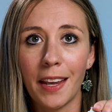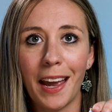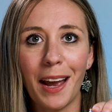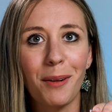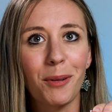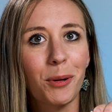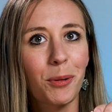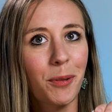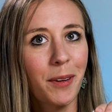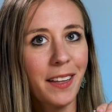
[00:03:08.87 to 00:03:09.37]

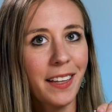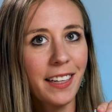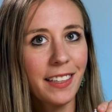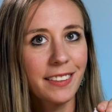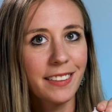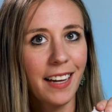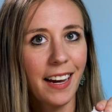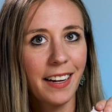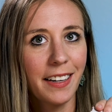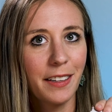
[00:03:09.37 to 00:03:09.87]
and we're really
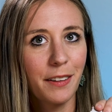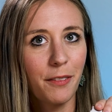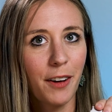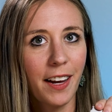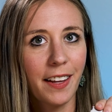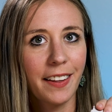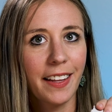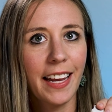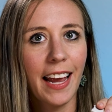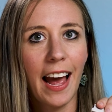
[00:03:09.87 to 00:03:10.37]
excited to
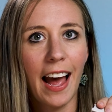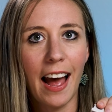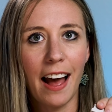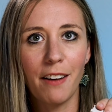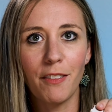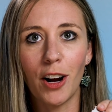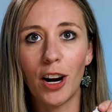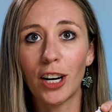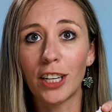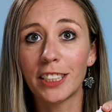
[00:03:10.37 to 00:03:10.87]
finally
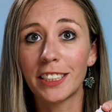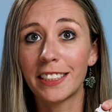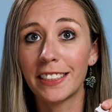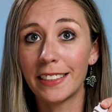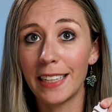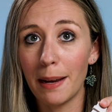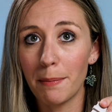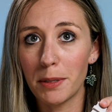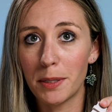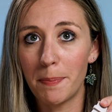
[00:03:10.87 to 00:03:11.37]
have our
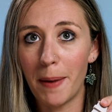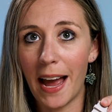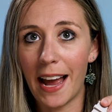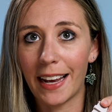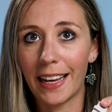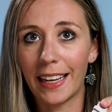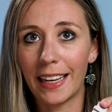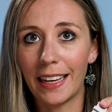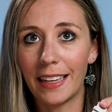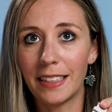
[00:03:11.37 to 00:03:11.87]
steps
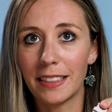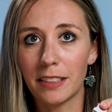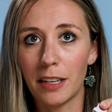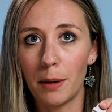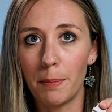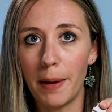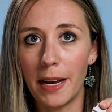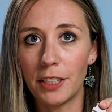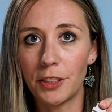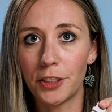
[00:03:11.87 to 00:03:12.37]
back again as
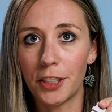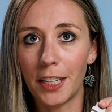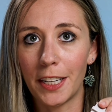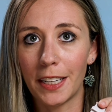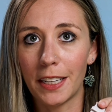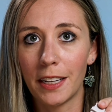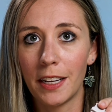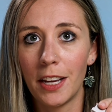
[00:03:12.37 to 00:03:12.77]
our metric.